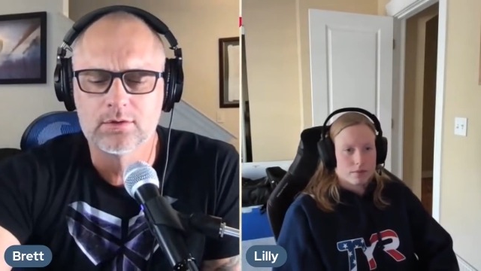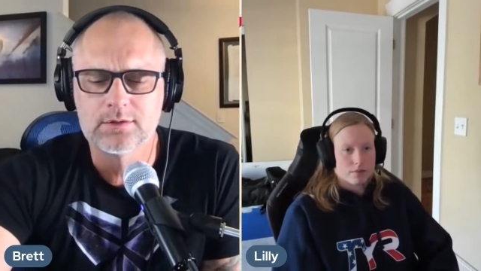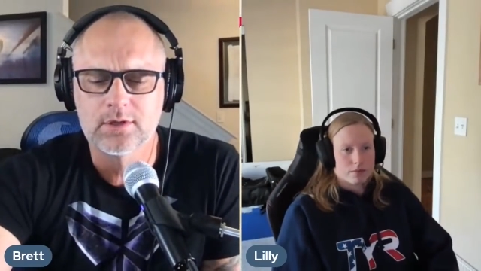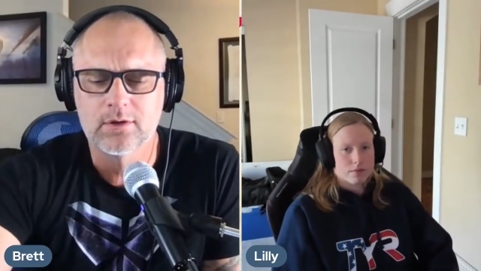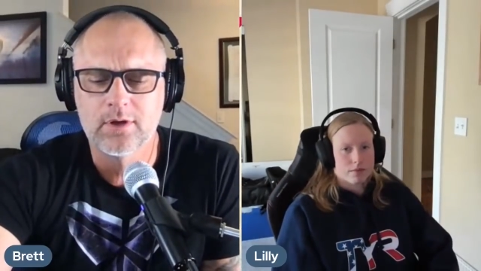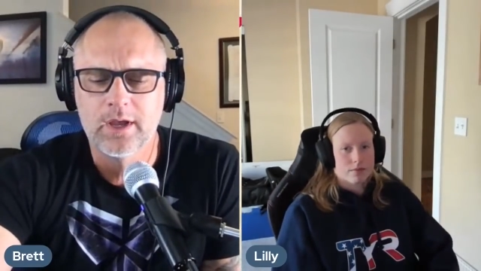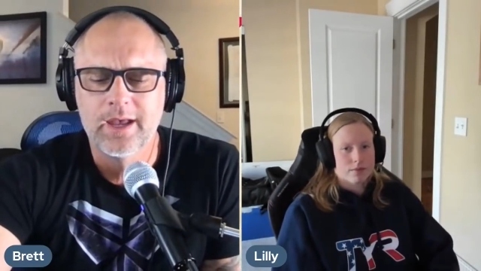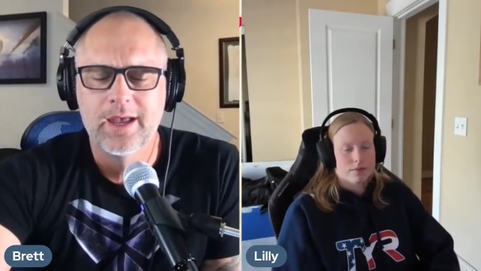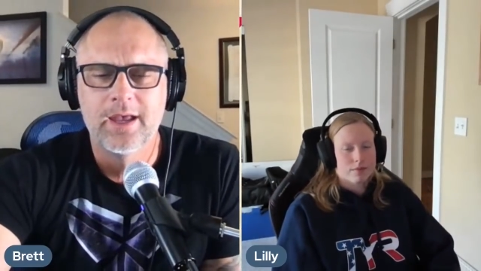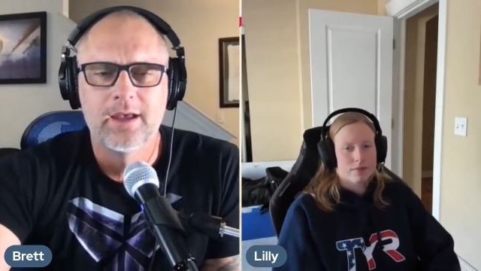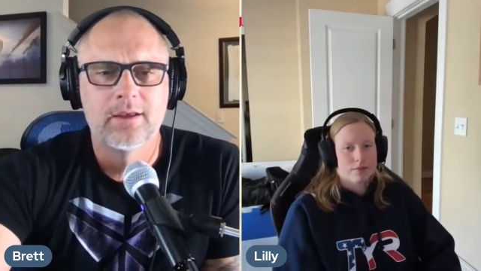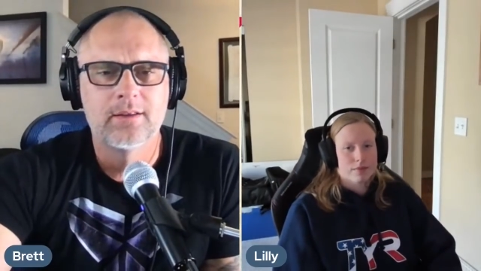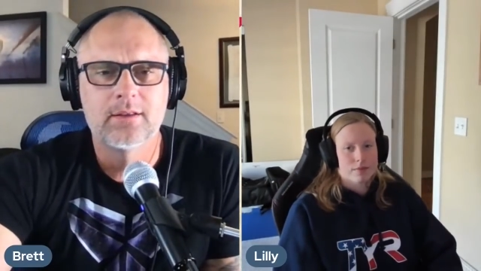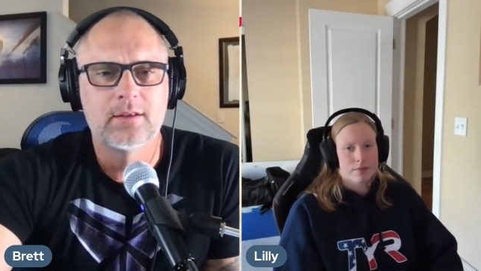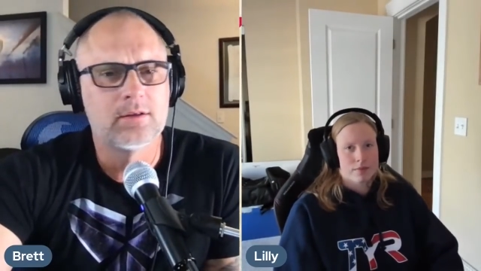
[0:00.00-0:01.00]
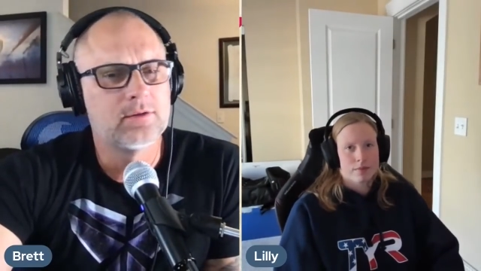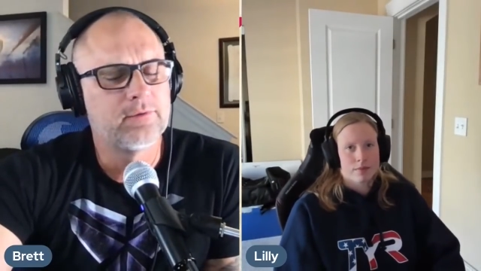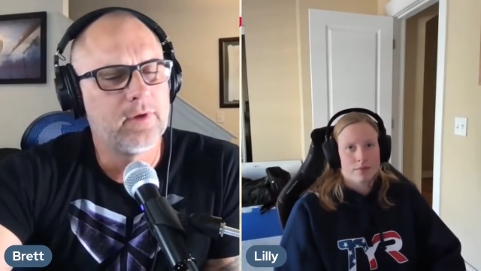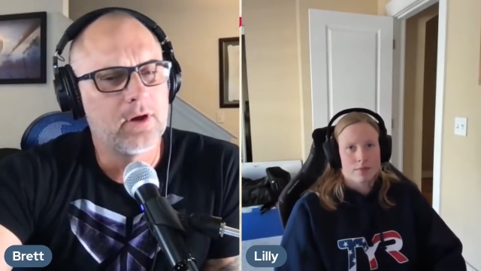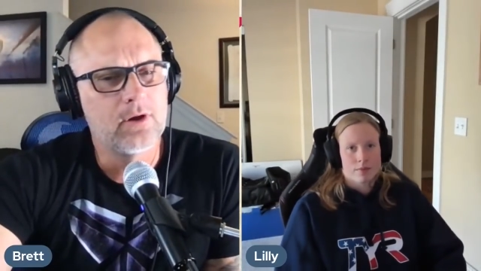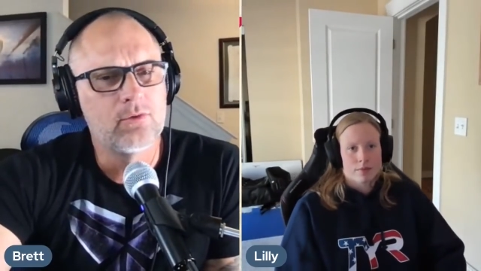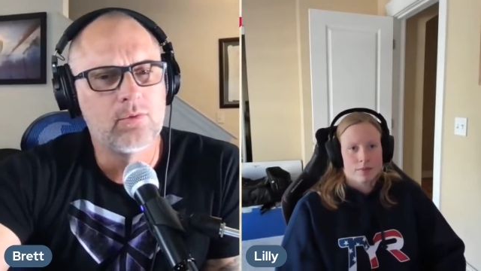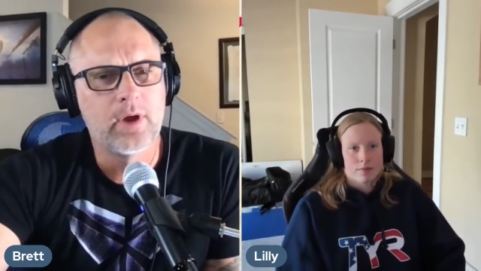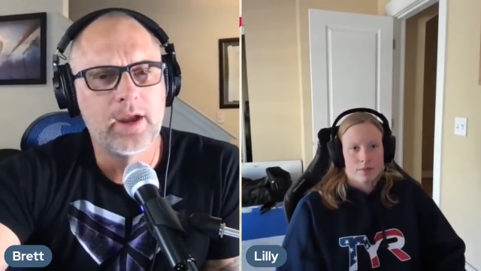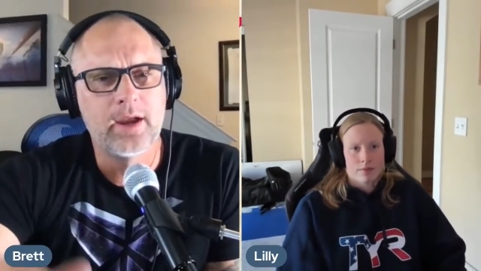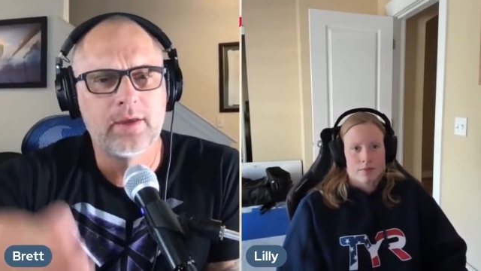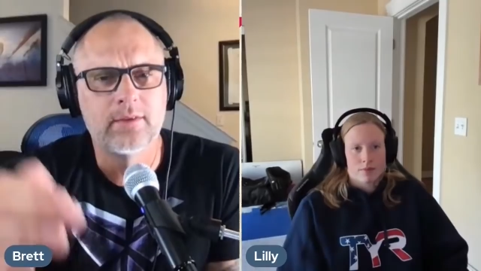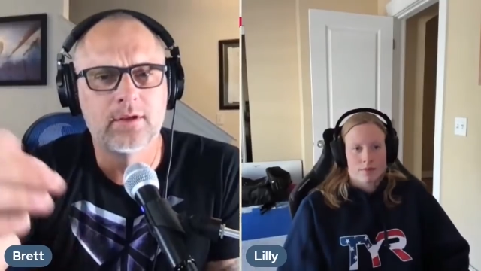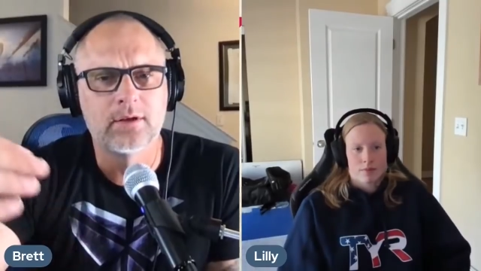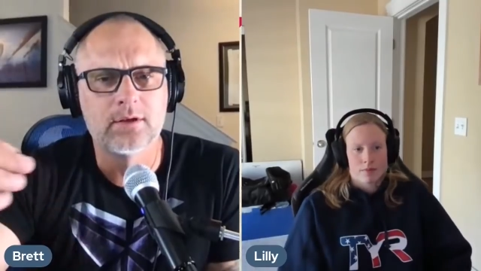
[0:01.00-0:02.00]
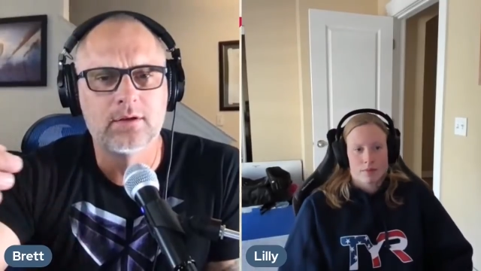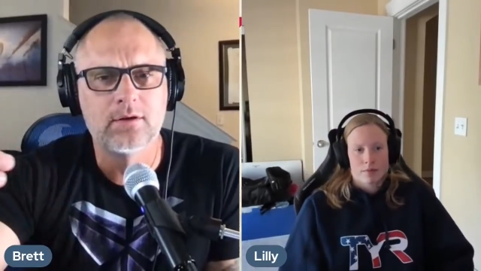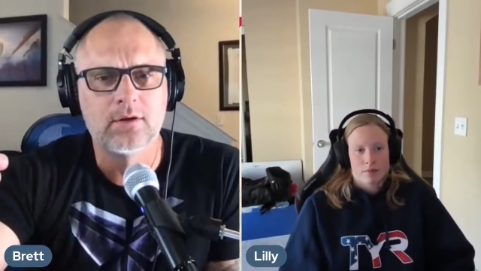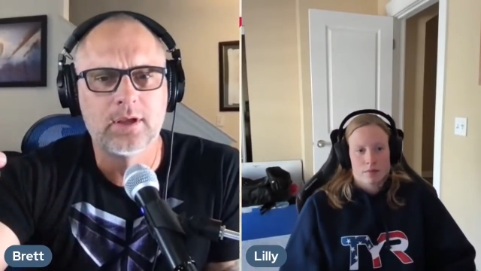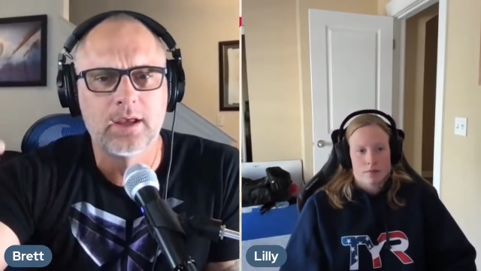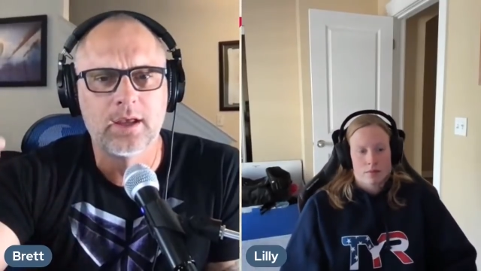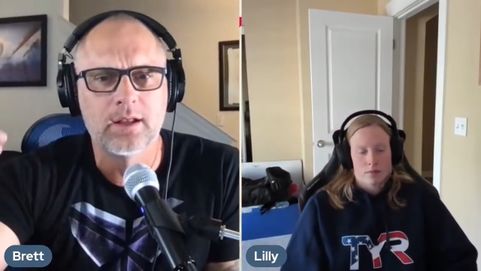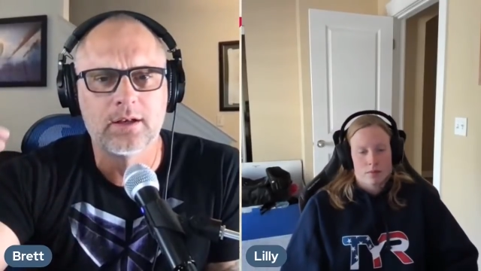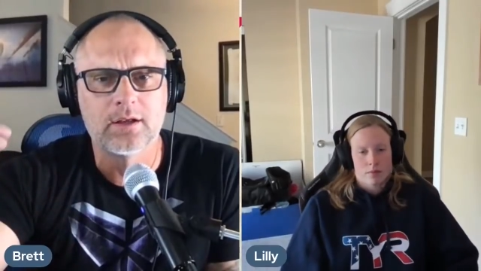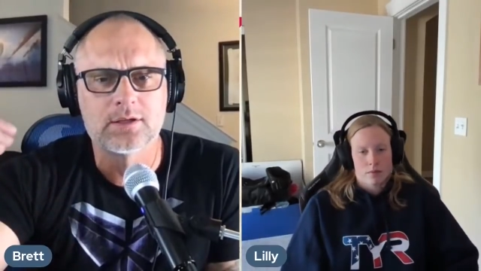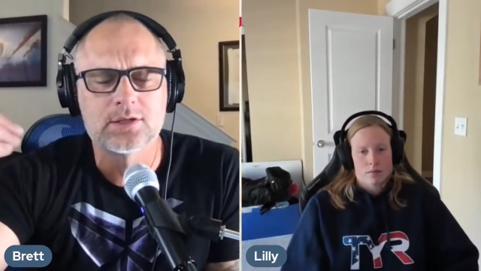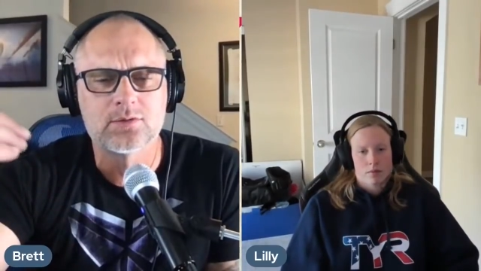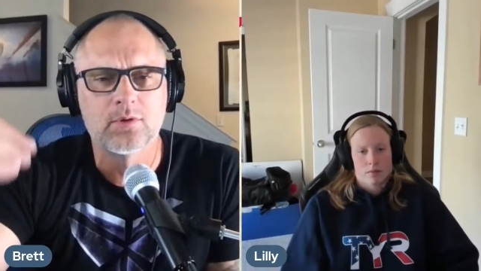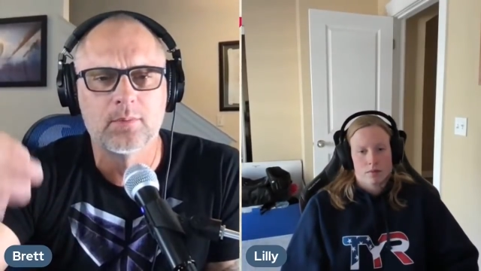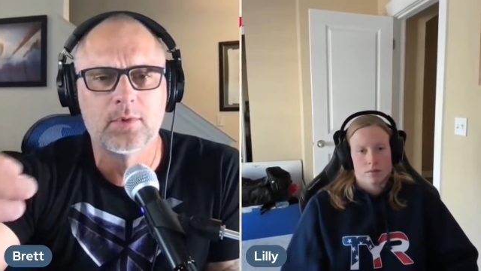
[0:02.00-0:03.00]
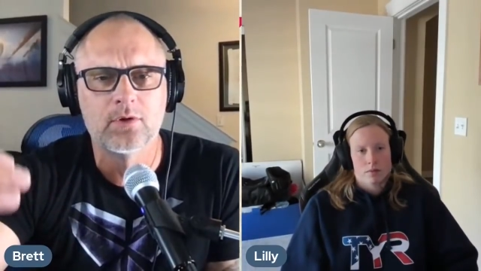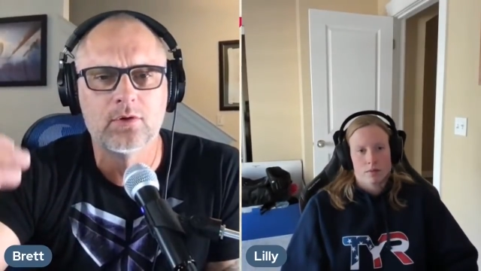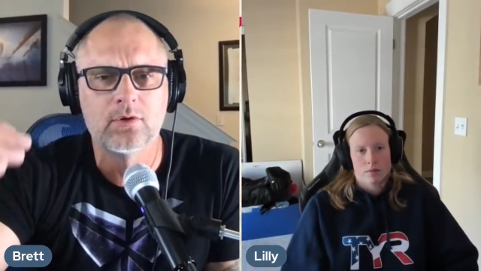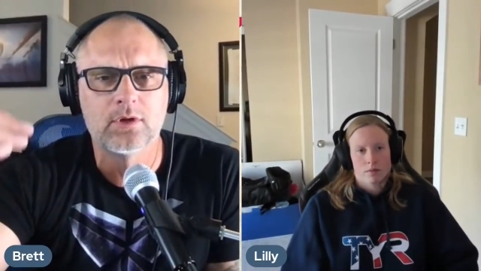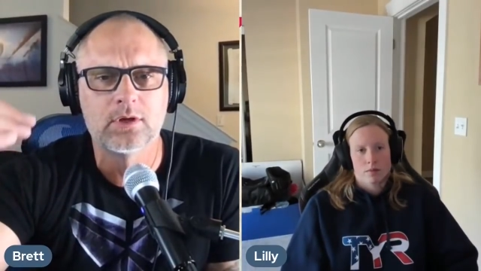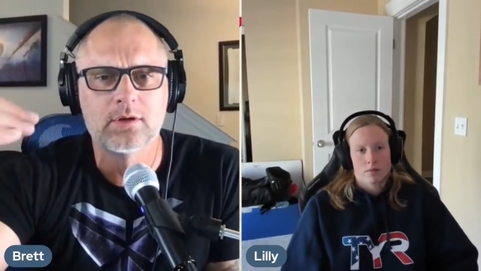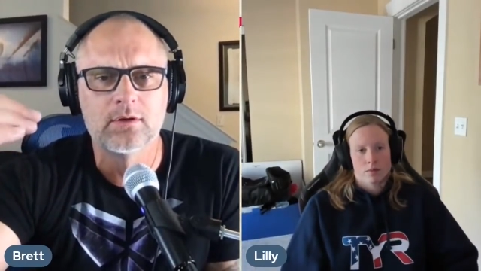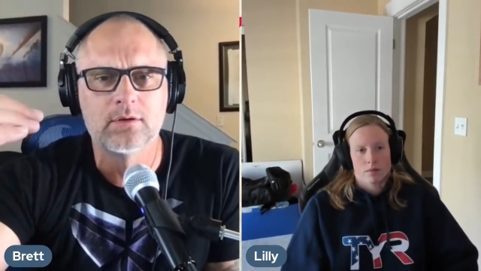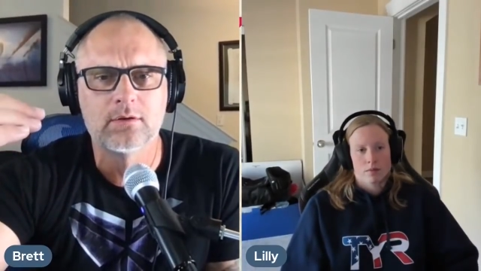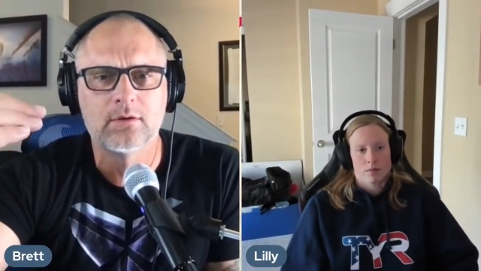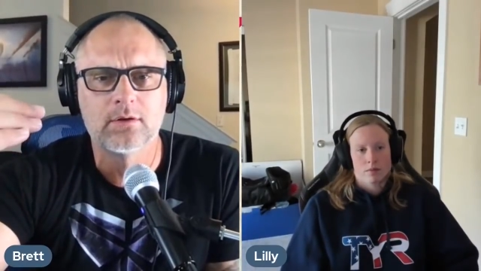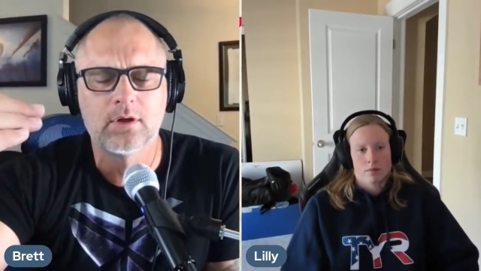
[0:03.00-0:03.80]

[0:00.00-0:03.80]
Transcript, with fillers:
Speaker 1: So it's very rare that you get a swimmer who can